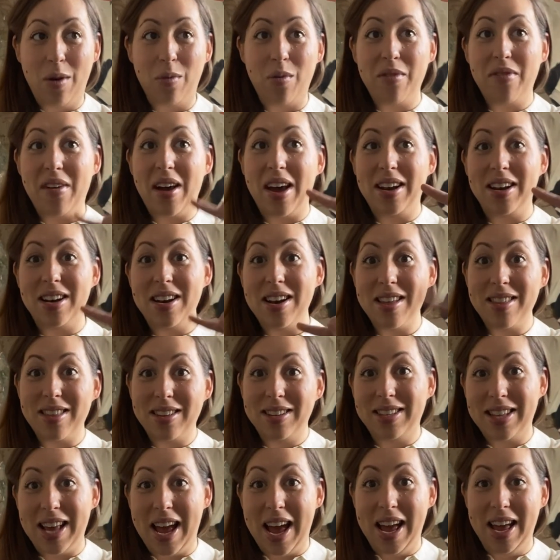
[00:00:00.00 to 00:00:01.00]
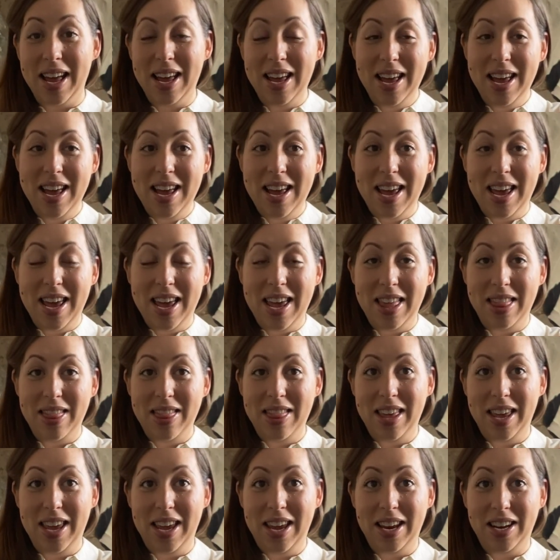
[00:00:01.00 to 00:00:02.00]
We've had another set
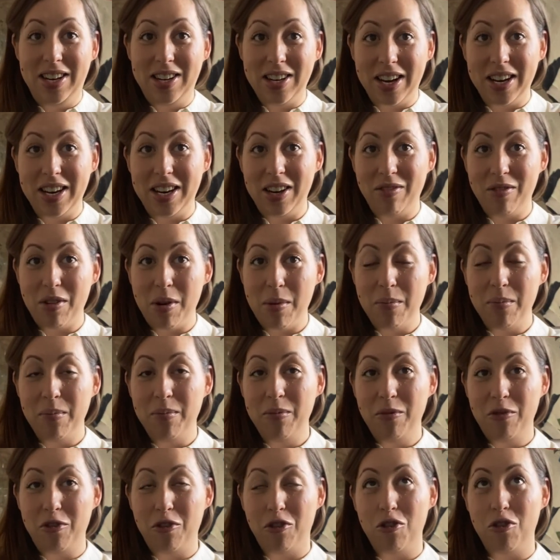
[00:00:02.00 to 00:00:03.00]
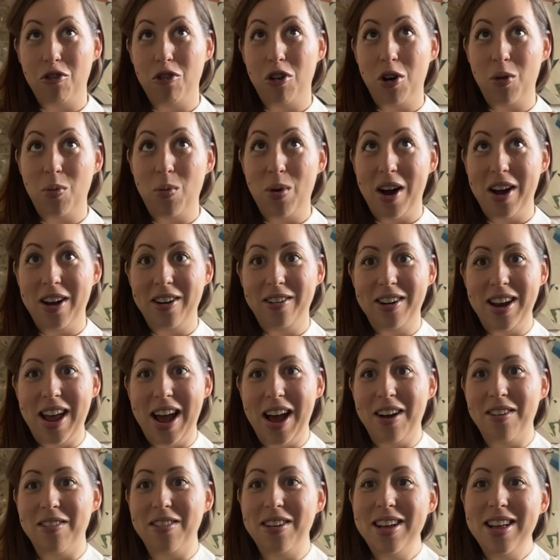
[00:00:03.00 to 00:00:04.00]
in the dining room for a while
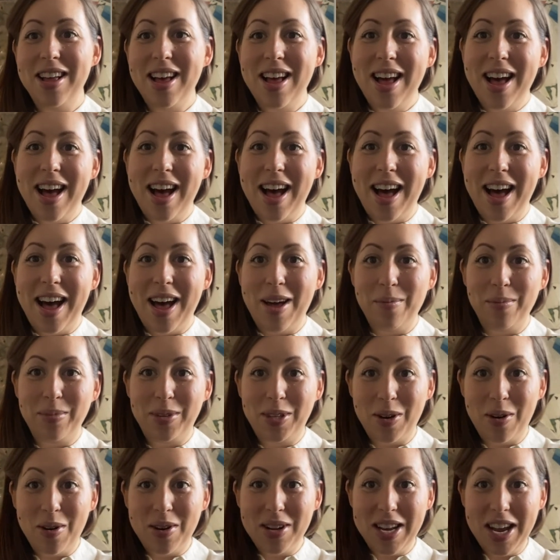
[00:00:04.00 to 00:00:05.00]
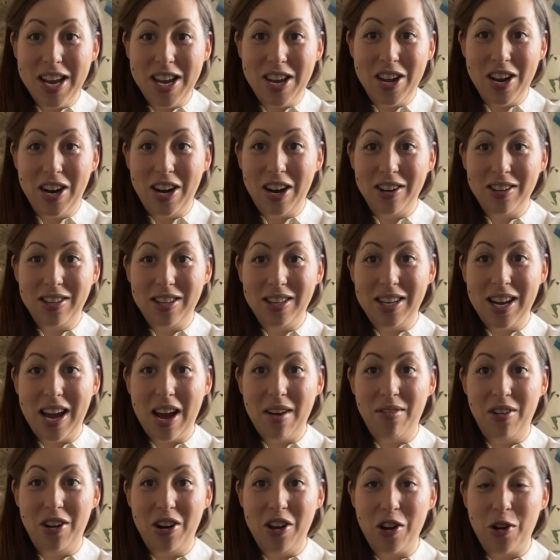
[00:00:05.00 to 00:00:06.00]
now, so I'll take you closer to
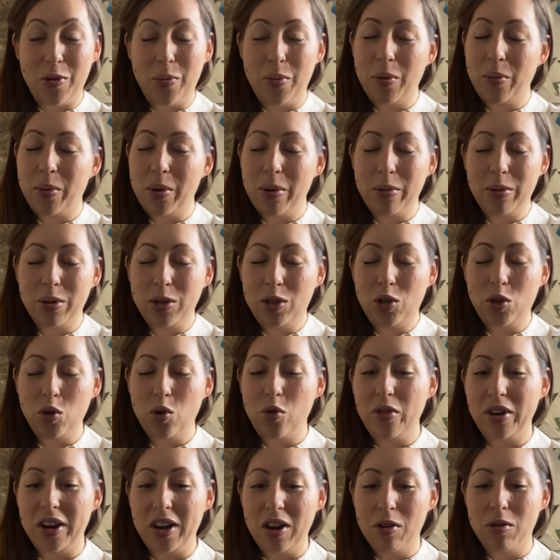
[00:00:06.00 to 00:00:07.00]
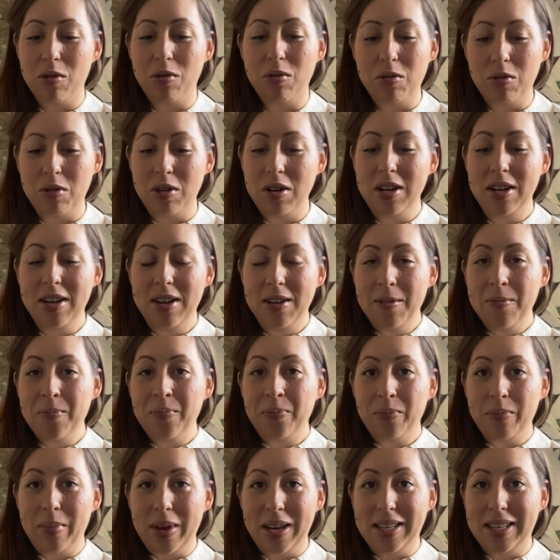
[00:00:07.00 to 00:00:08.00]
have a look, but we were storing it all
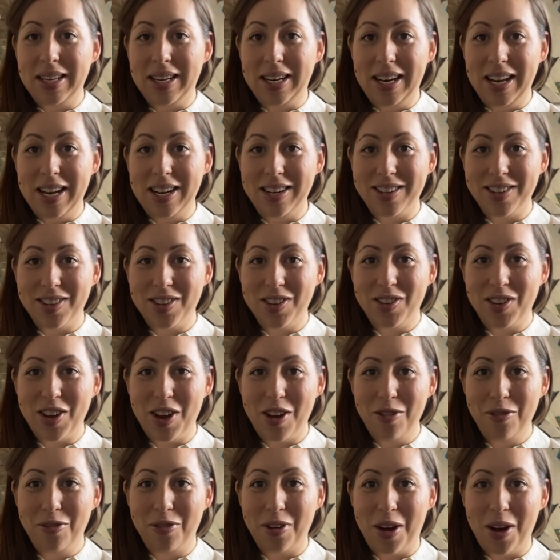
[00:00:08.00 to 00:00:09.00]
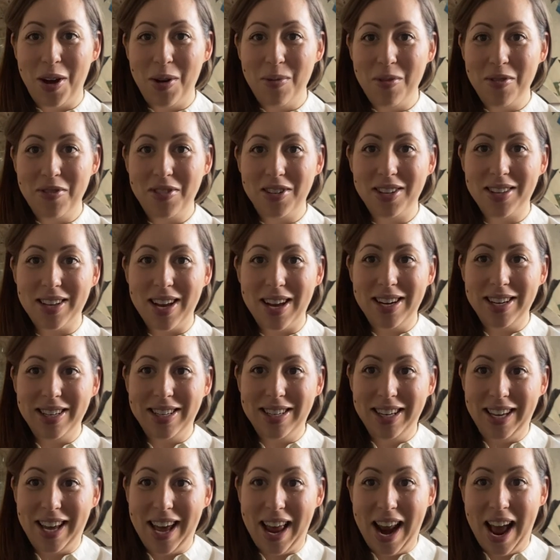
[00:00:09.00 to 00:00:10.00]
basically under the sofa and we've decided
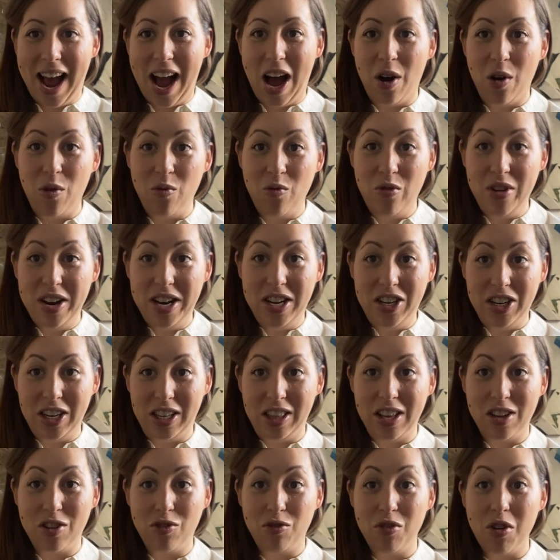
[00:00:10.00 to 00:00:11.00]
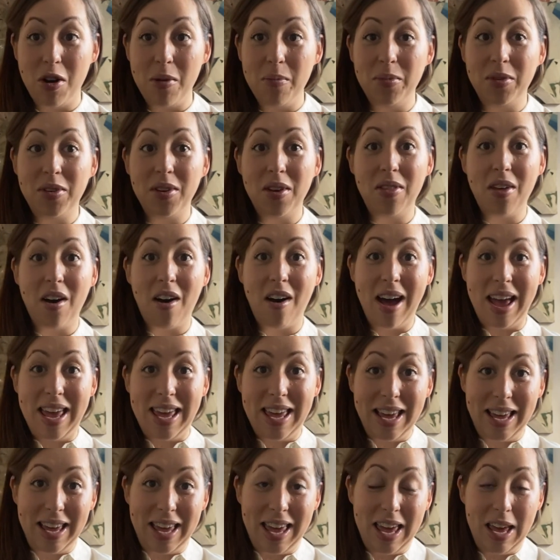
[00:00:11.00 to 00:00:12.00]
to get it out and rejig this room so that I
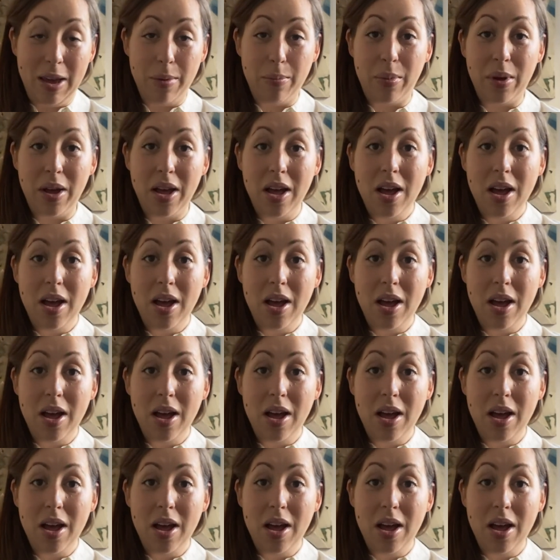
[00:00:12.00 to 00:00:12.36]
can keep